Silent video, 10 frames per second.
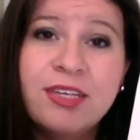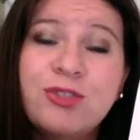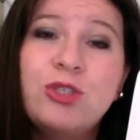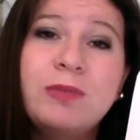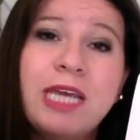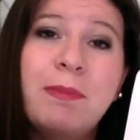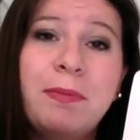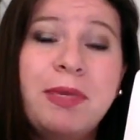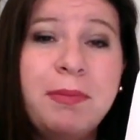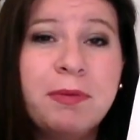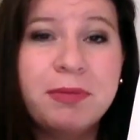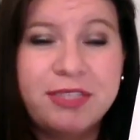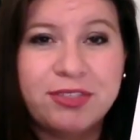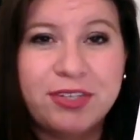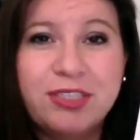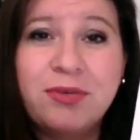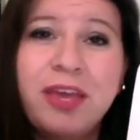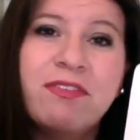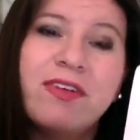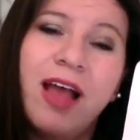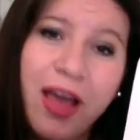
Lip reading: So you become a people pleaser. It's okay for